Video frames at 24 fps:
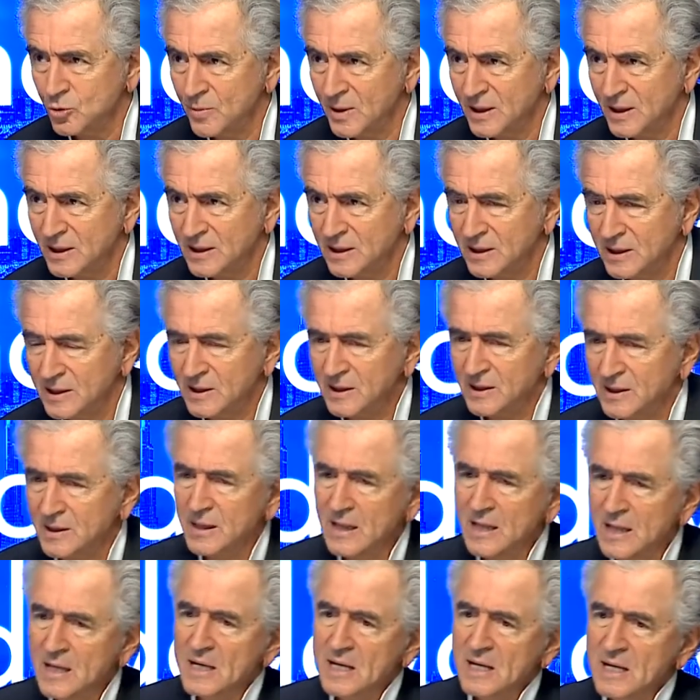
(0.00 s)
humanity,
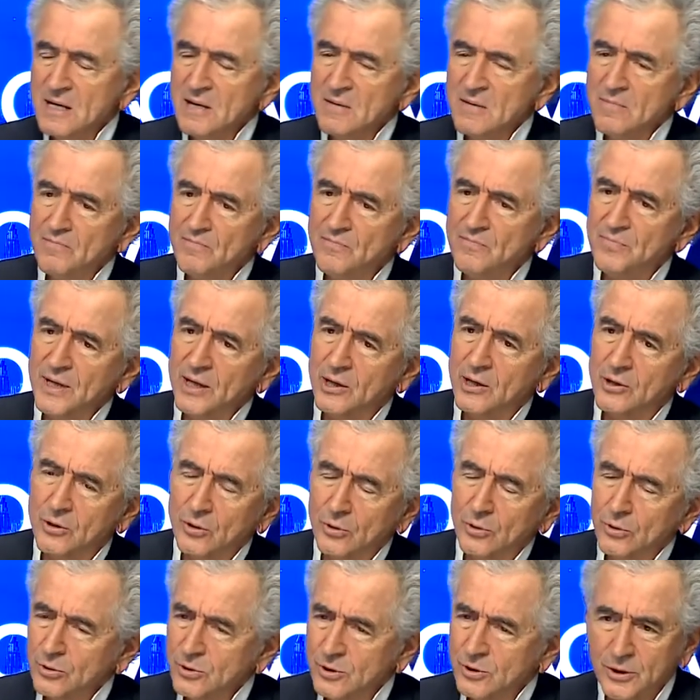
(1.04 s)

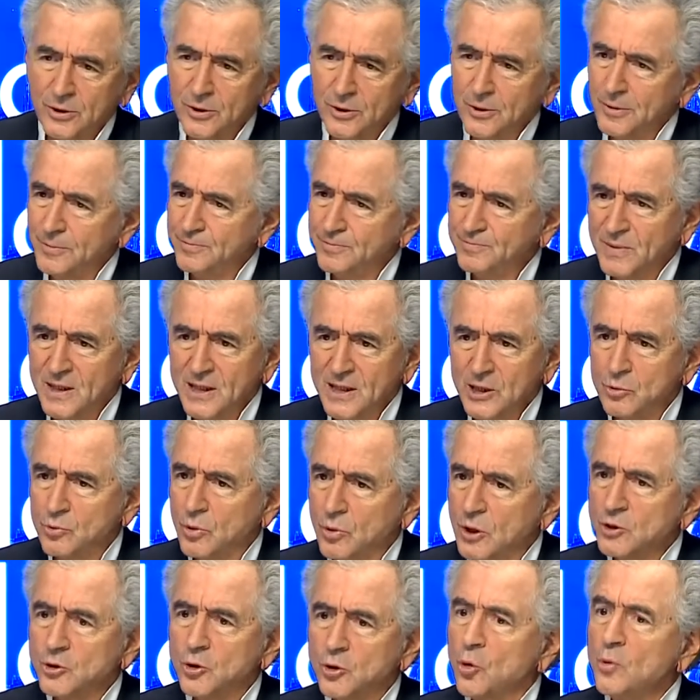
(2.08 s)
because it
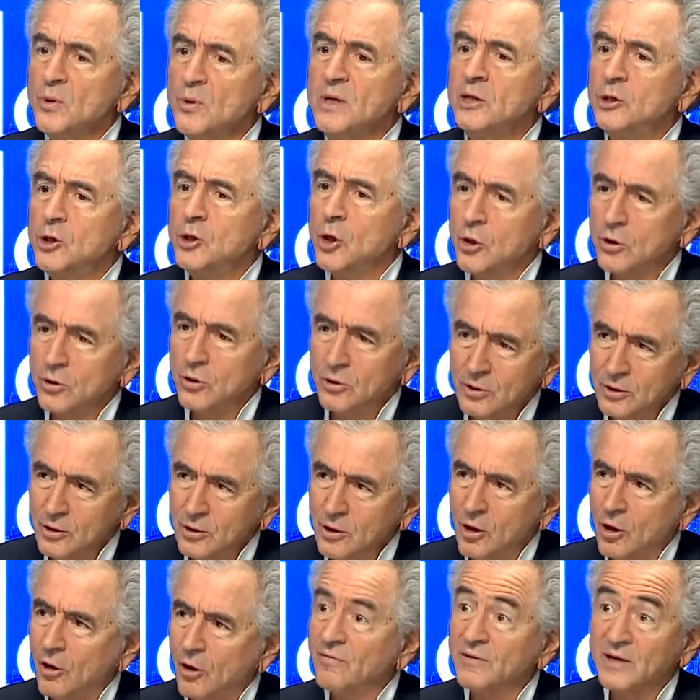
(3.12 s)
was the return
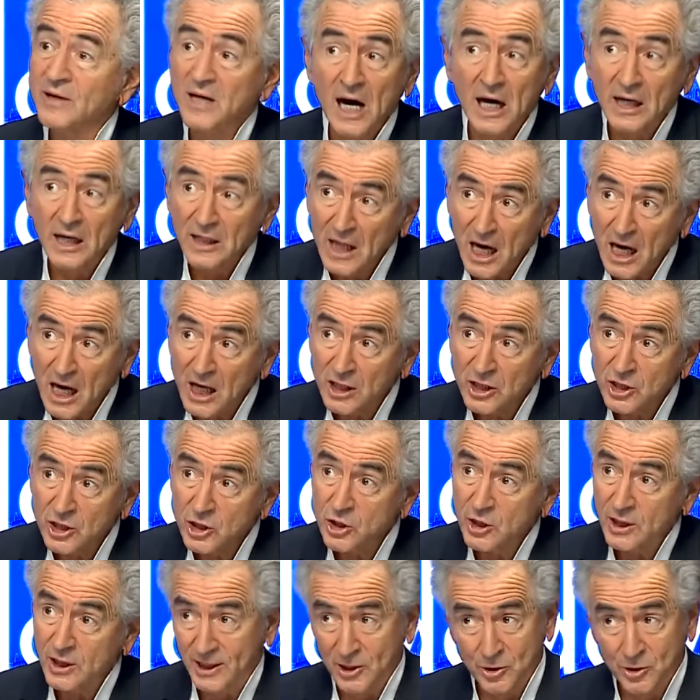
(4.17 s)
of
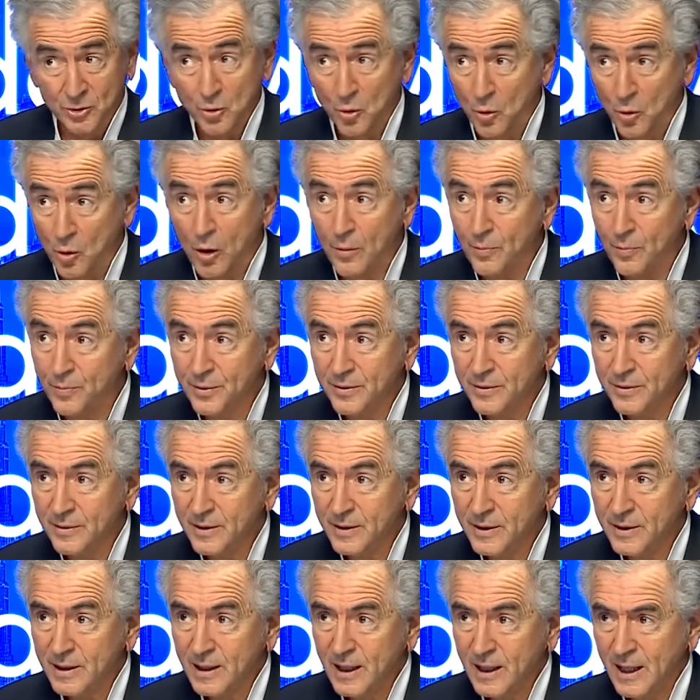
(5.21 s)
carnage in Europe.
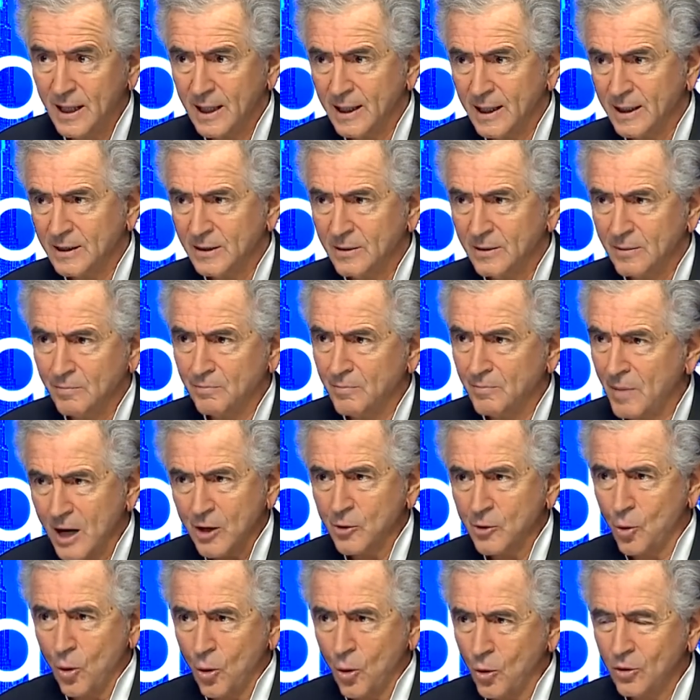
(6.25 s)
And my
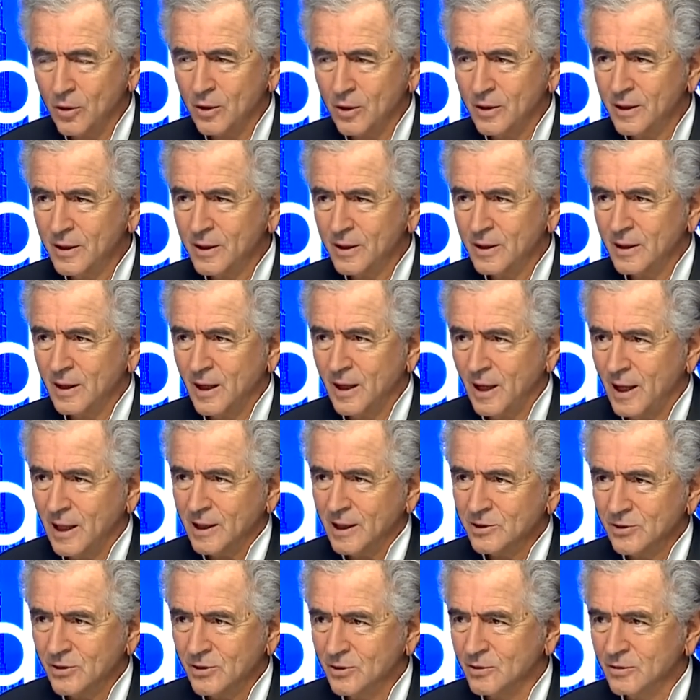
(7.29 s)
role
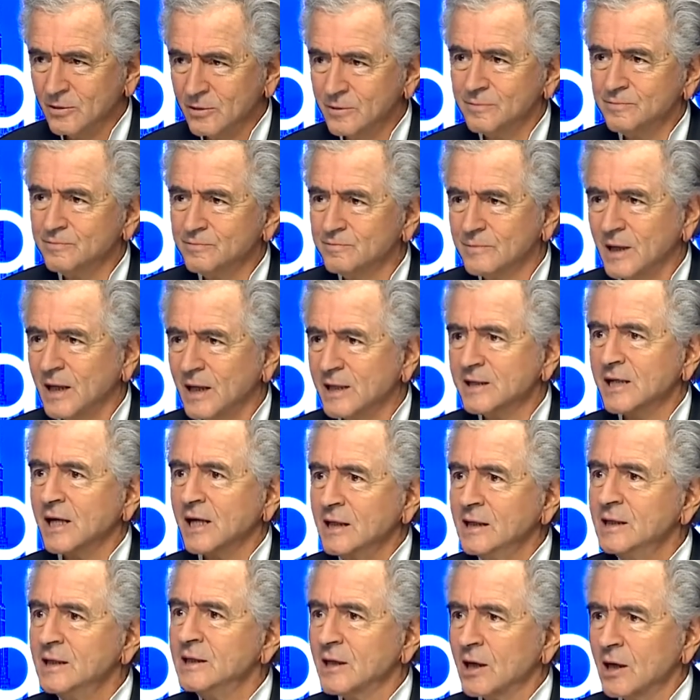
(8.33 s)
as
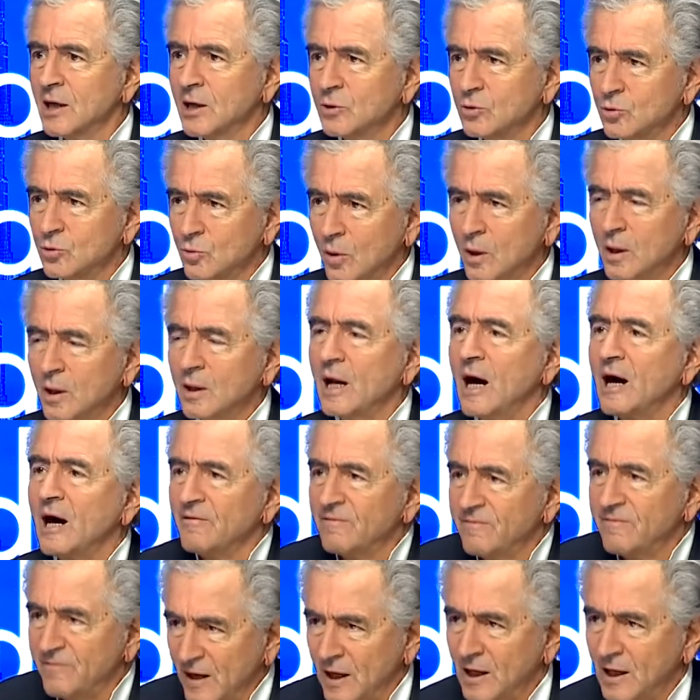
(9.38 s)
an intellectual, I
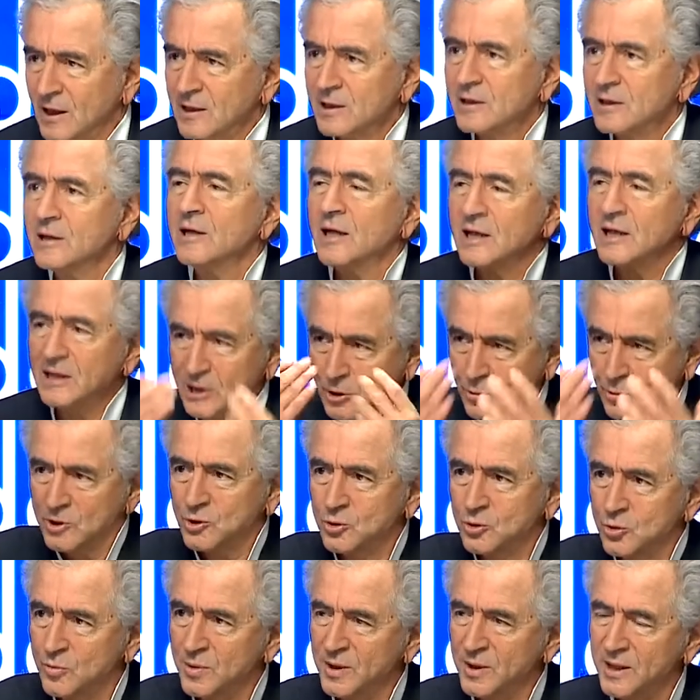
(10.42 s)
felt that it
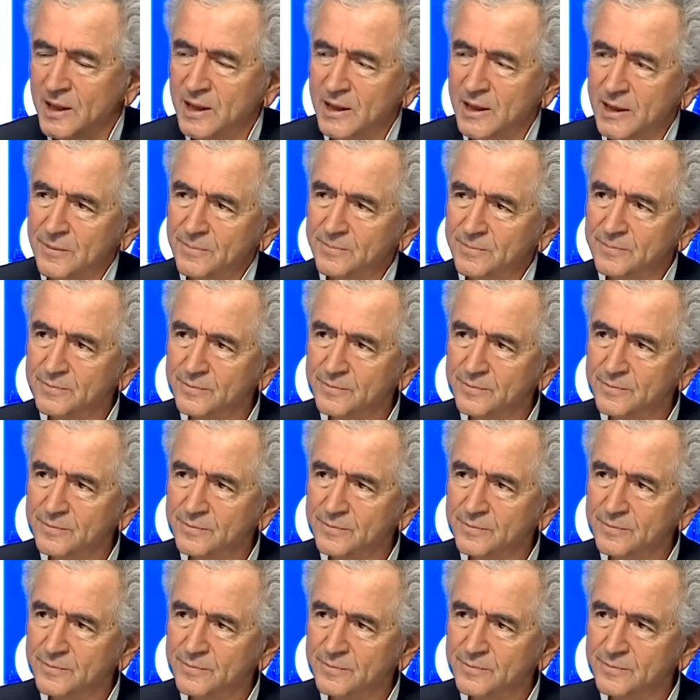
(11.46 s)
was to be there.